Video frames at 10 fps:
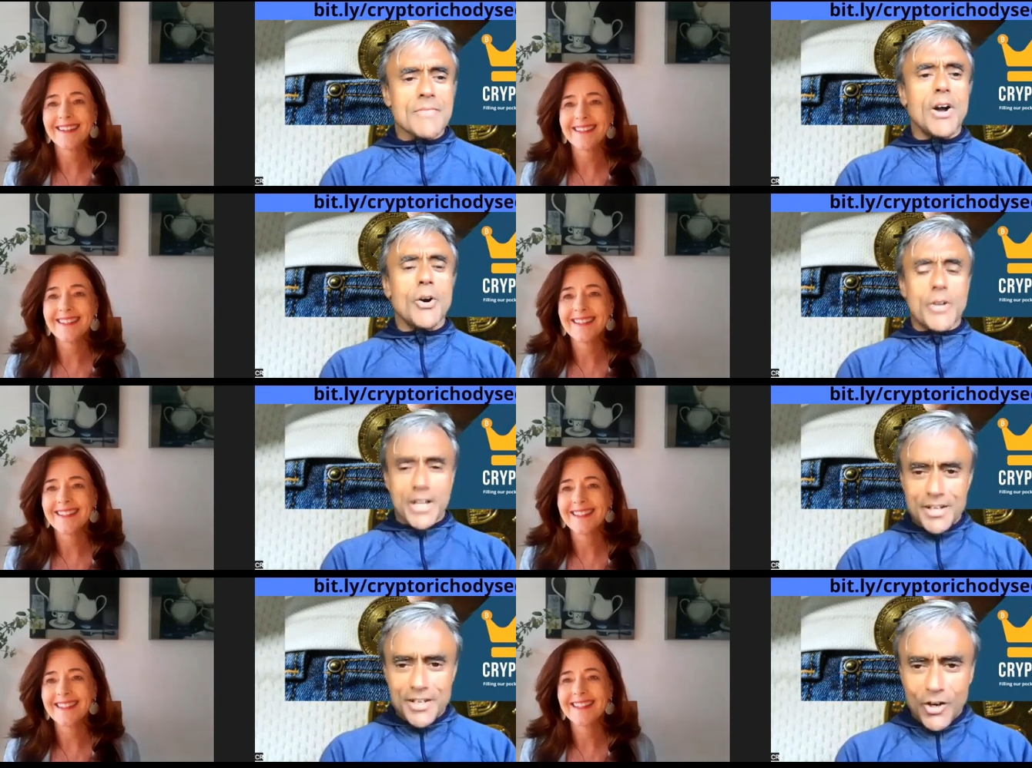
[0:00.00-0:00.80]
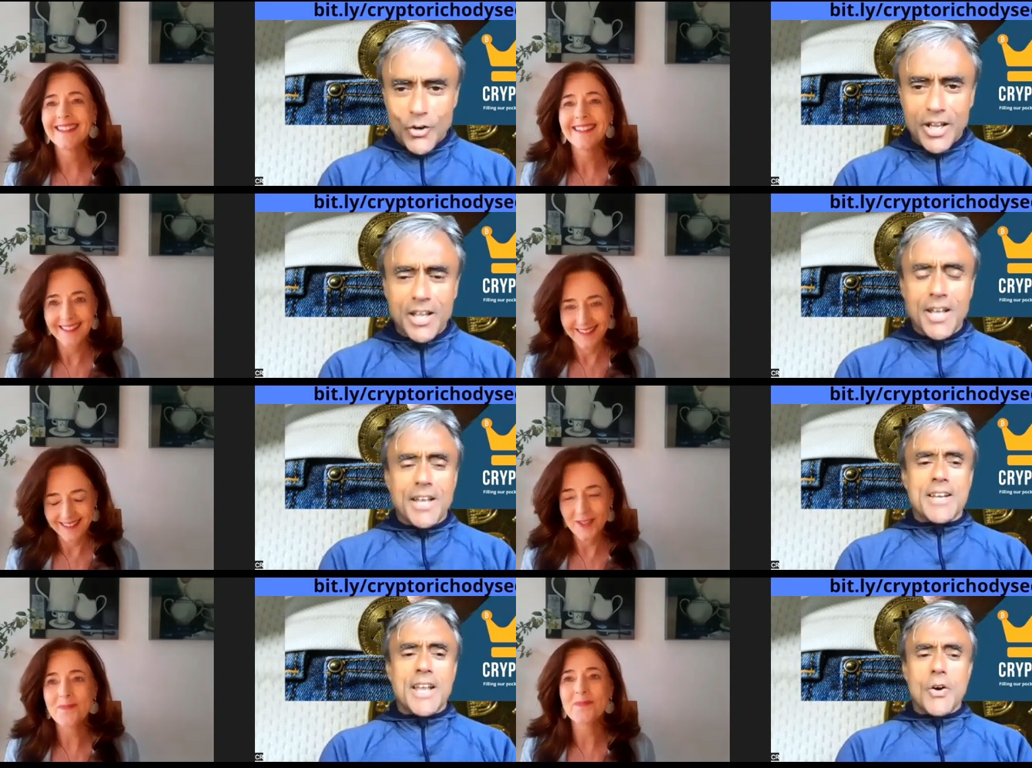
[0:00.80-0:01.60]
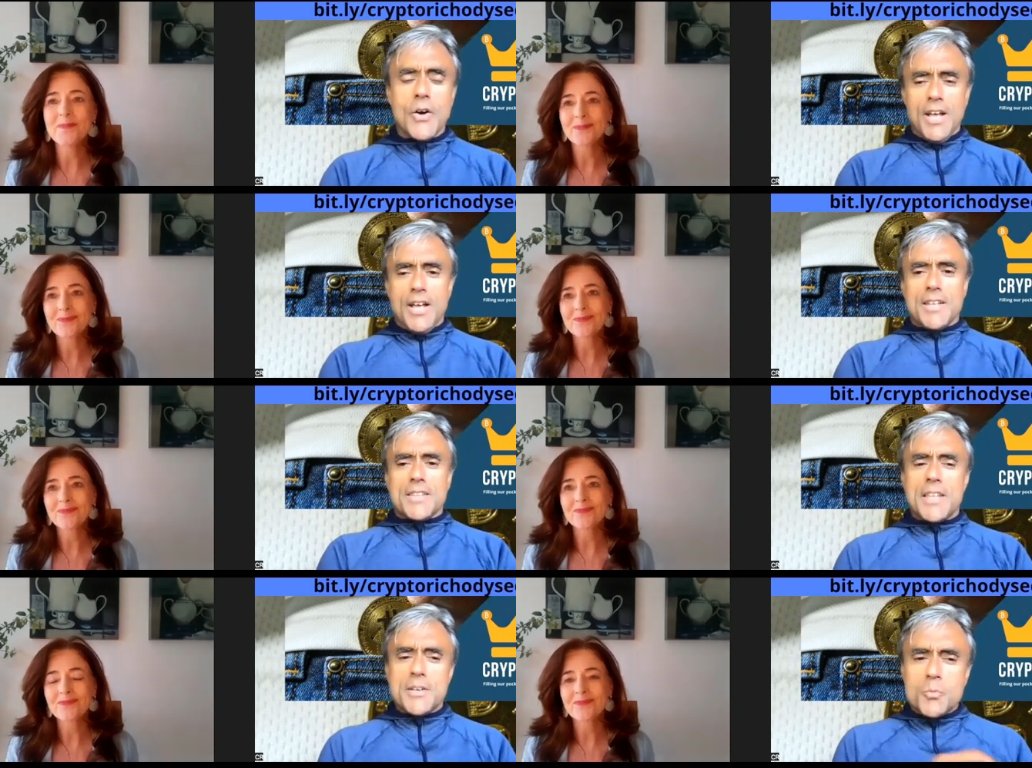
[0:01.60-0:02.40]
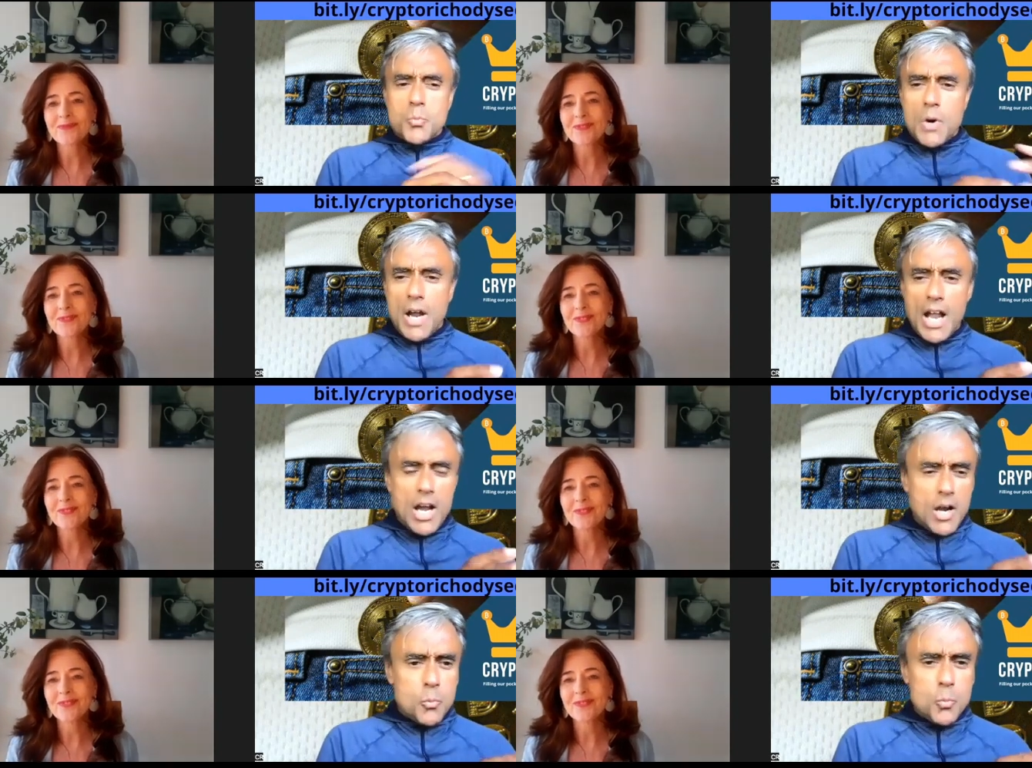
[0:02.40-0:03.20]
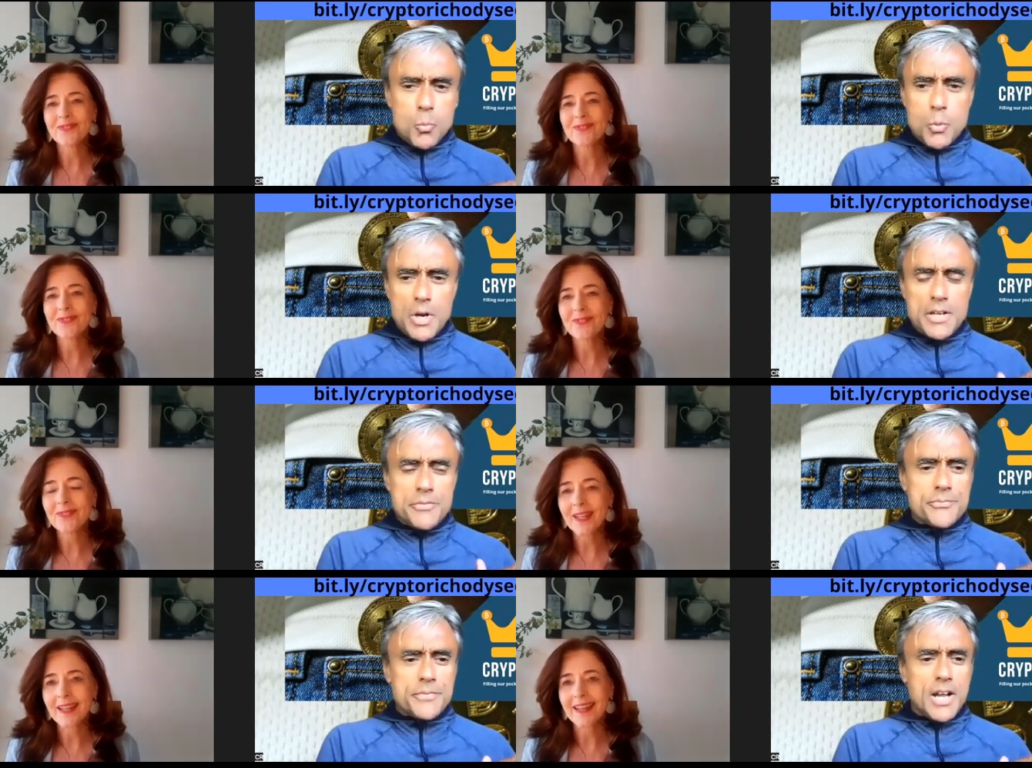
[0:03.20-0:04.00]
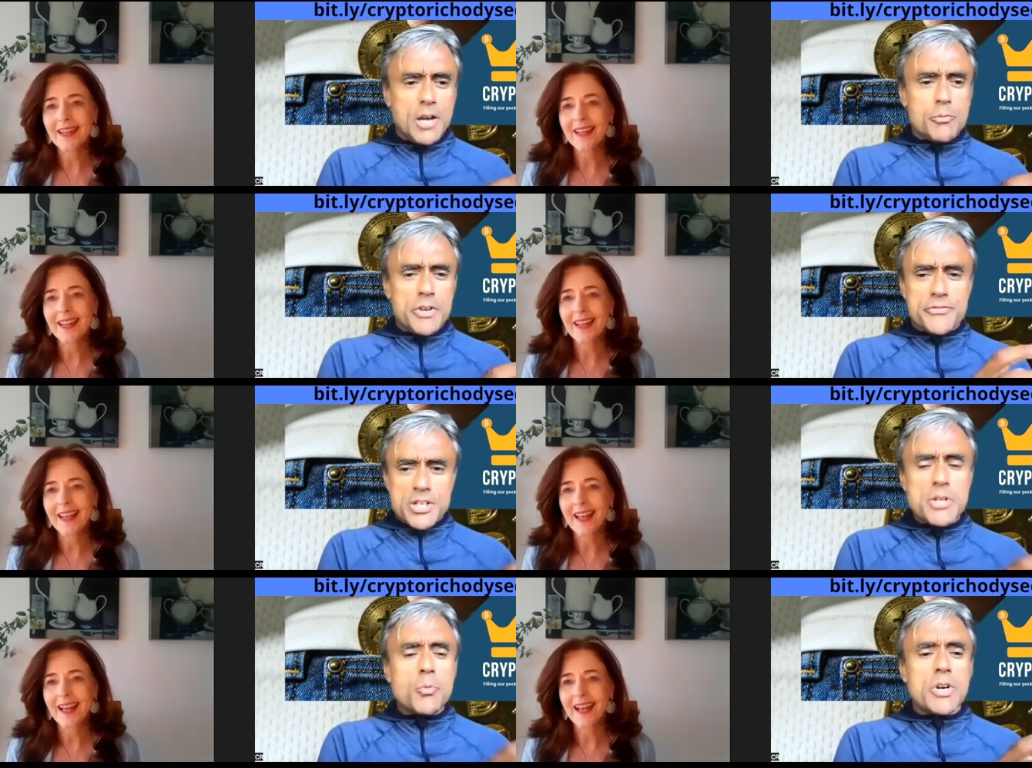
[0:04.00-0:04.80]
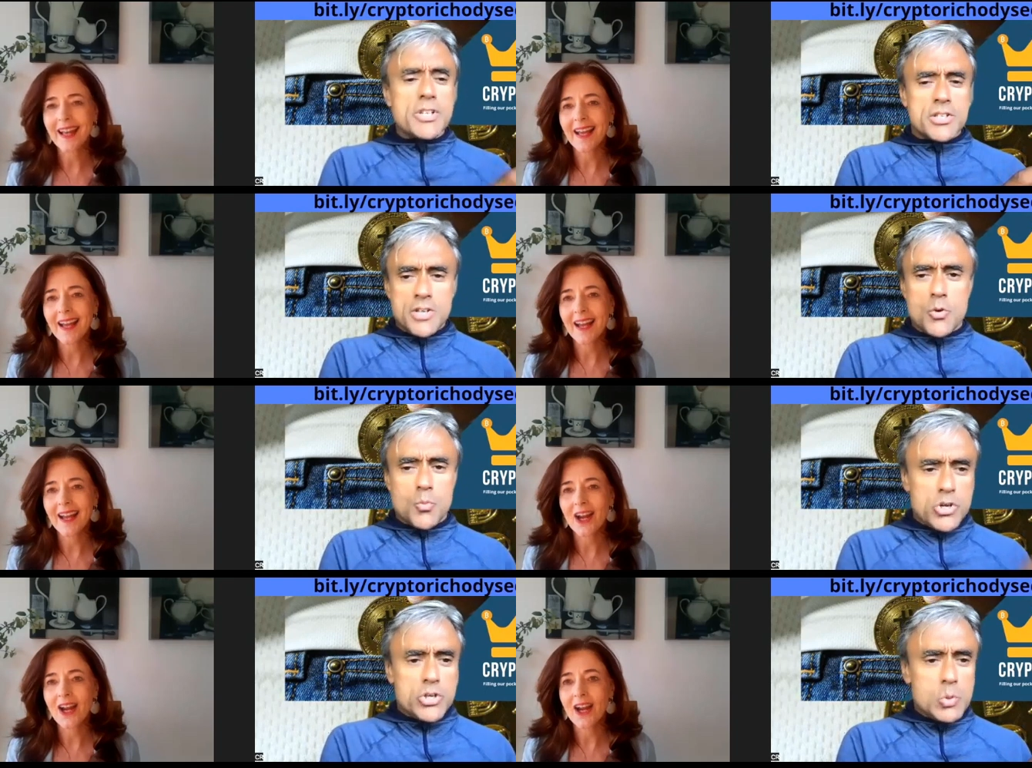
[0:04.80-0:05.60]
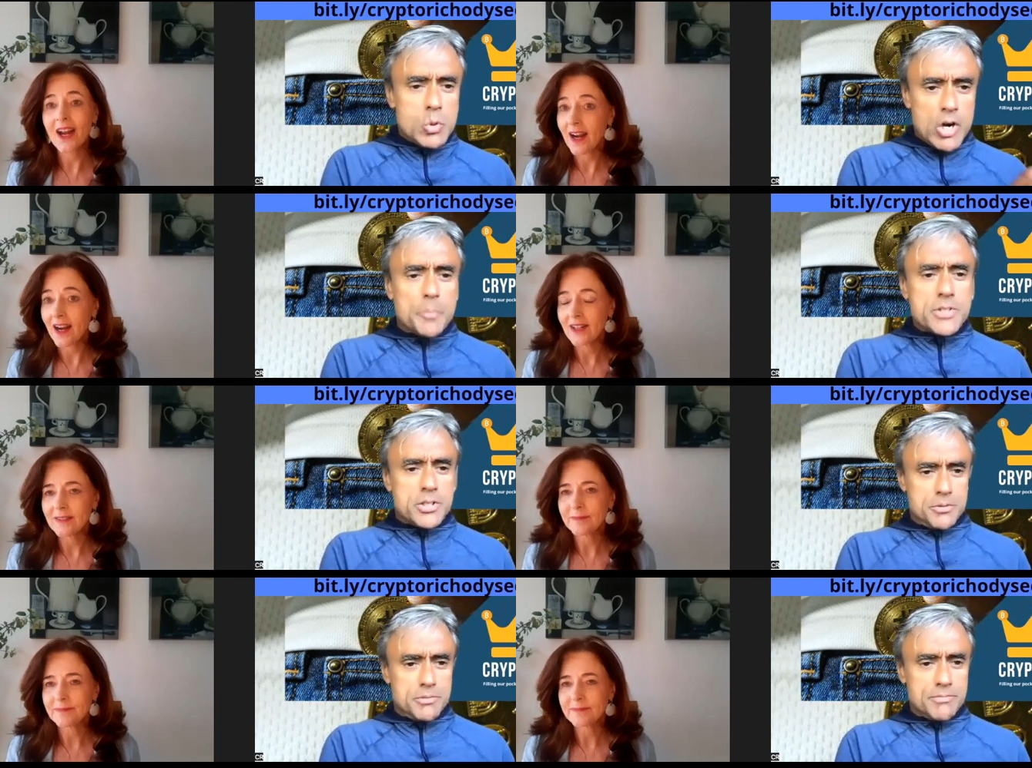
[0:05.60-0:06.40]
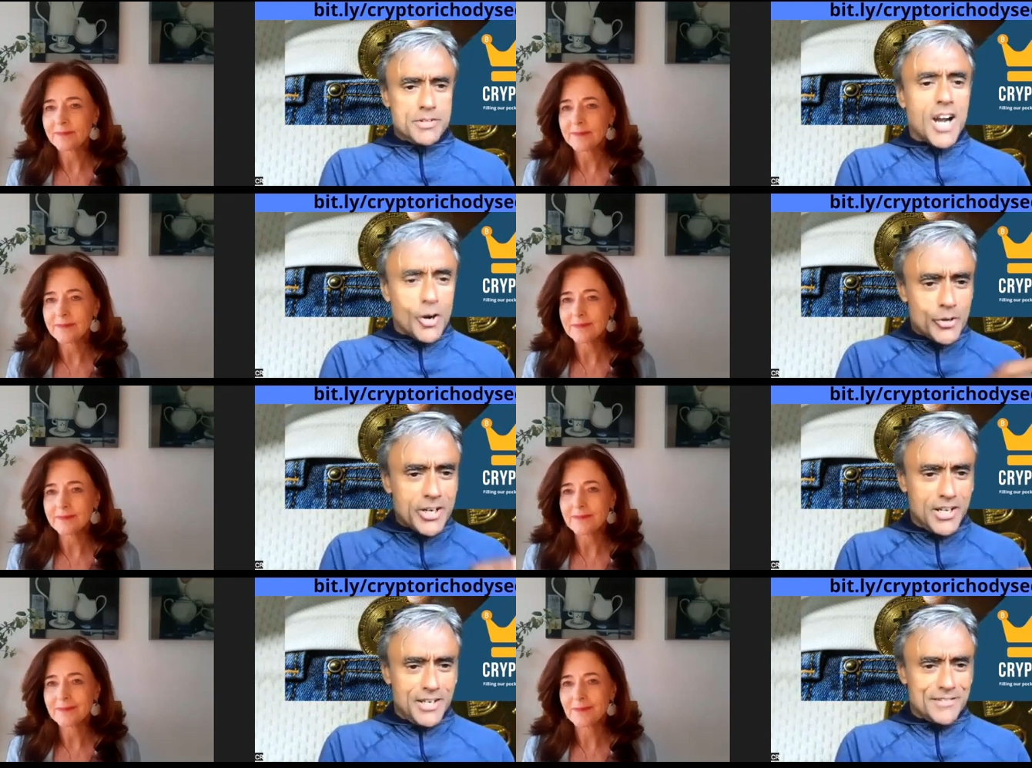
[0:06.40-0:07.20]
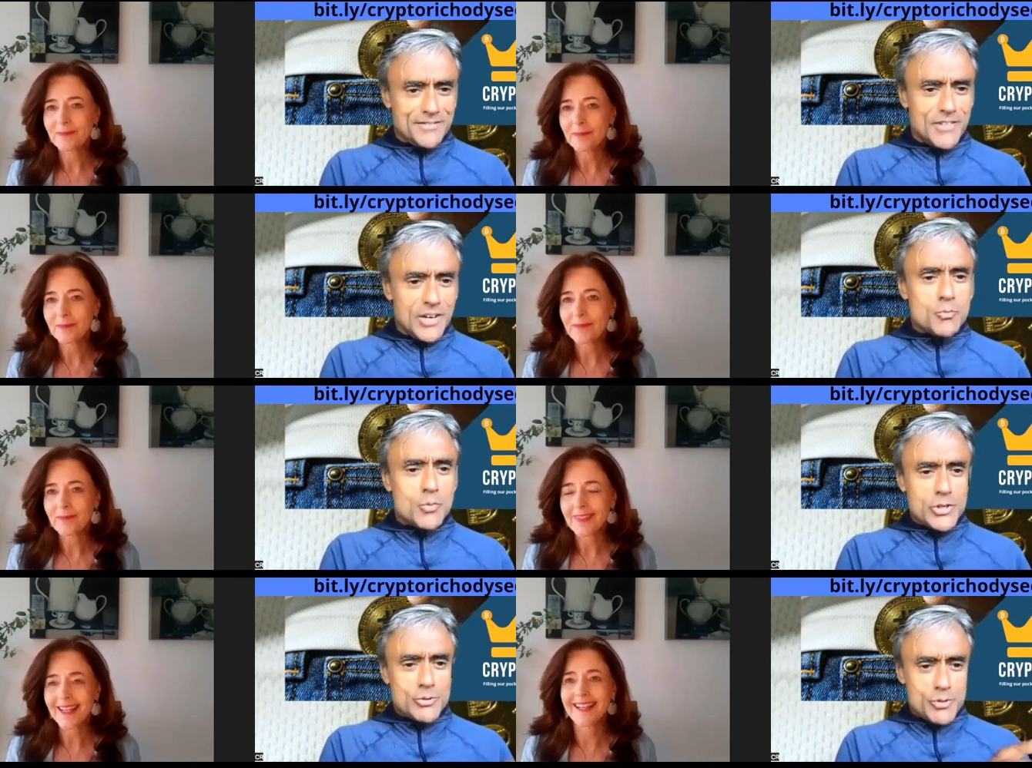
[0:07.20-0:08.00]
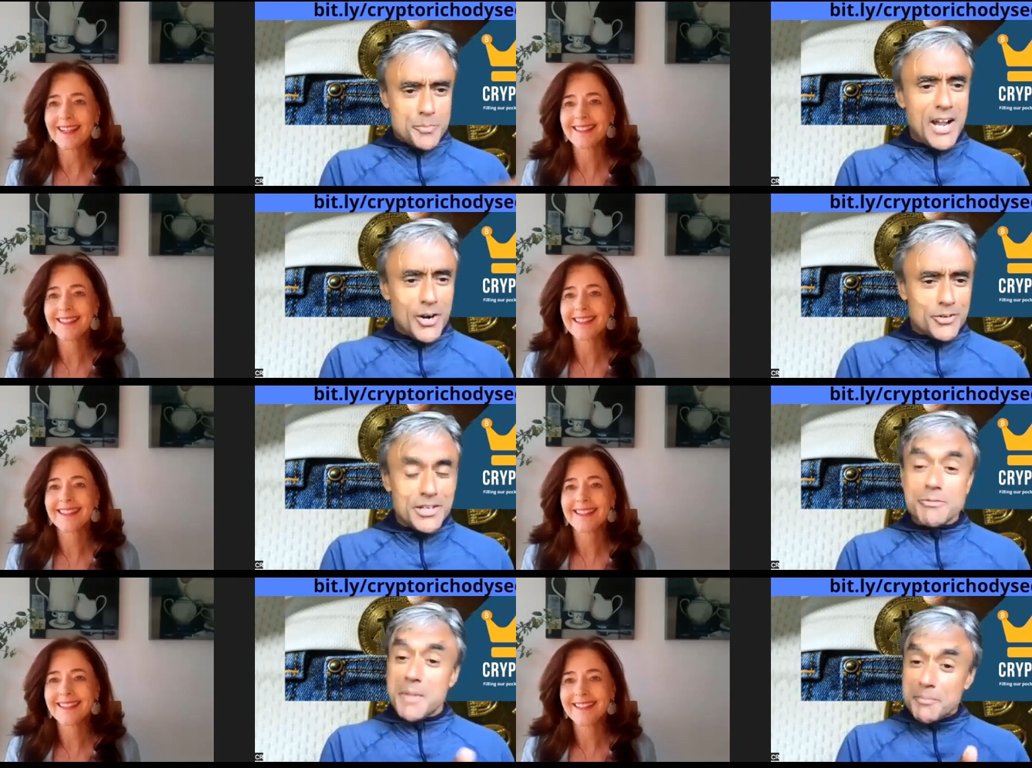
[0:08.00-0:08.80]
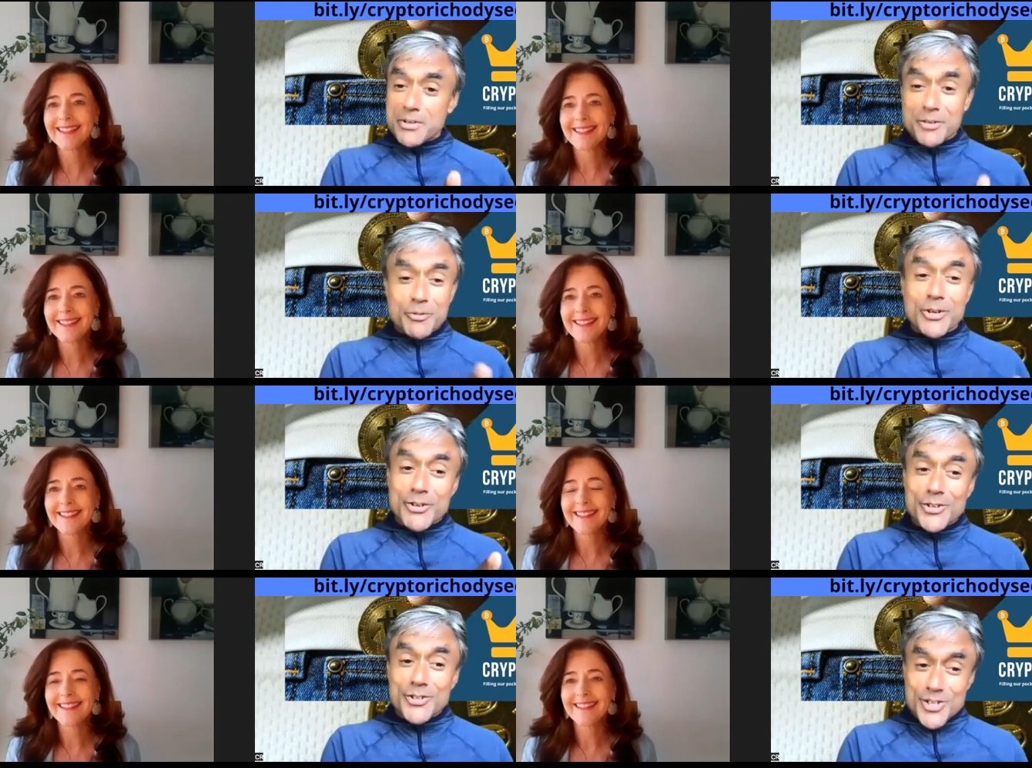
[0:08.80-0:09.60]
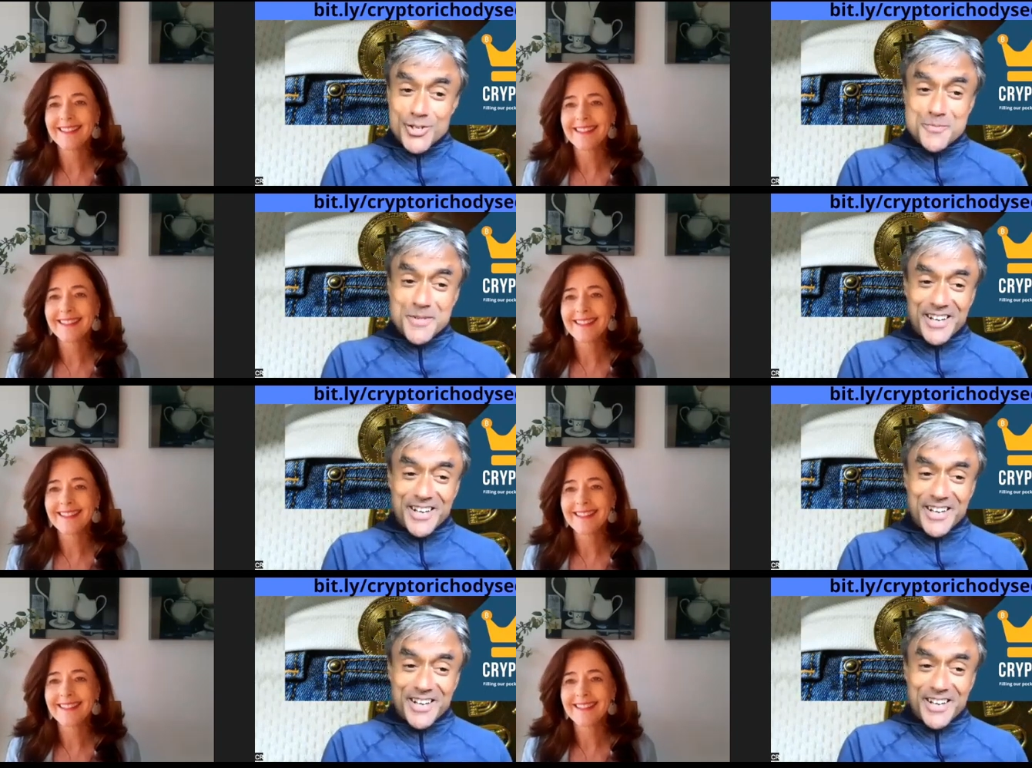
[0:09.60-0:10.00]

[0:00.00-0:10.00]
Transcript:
Speaker 1: Okay, okay. Now, then, how, if I, if somebody wanted to know what you were up to currently and what you're about, remembering that we're on YouTube.